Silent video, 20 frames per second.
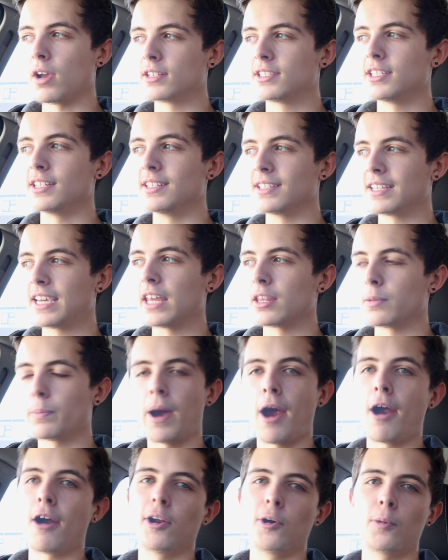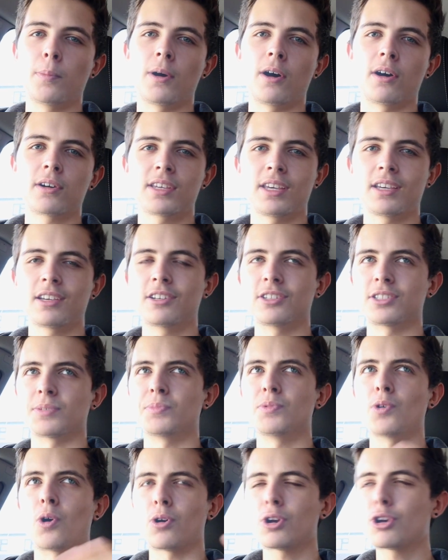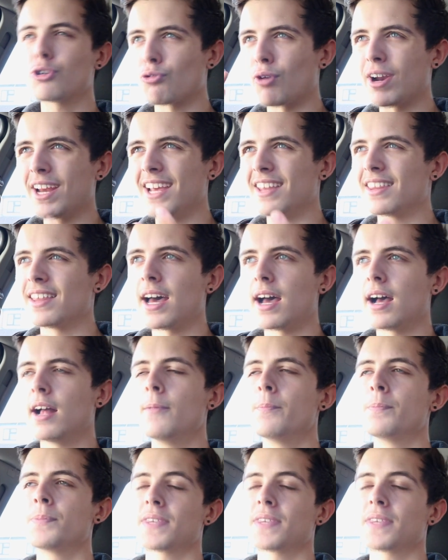I didn't get the parallel parking because I'm not great at that.